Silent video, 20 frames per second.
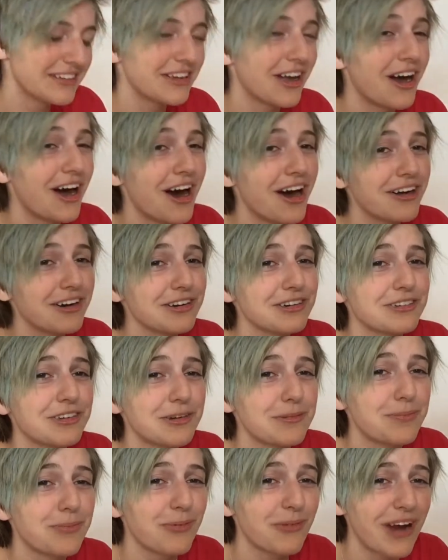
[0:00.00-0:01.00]
otters
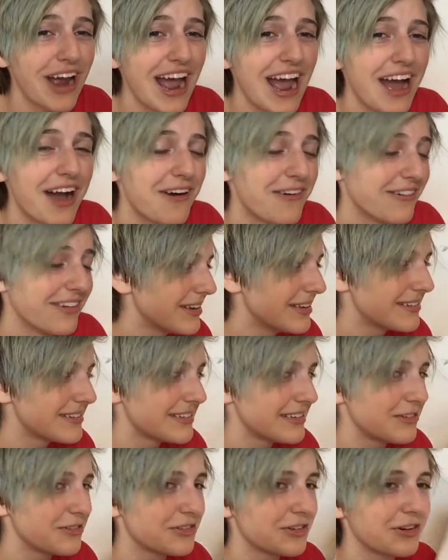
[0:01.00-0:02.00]
are brown and
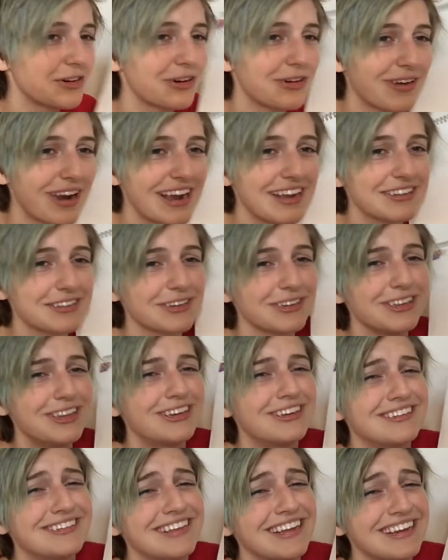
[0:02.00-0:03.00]
seals are gray, so it
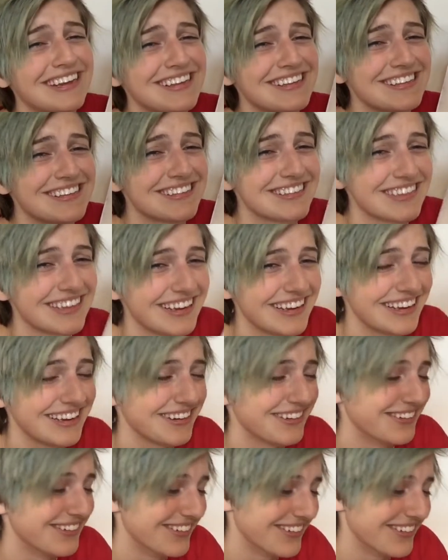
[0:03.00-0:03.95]
looks like a seal.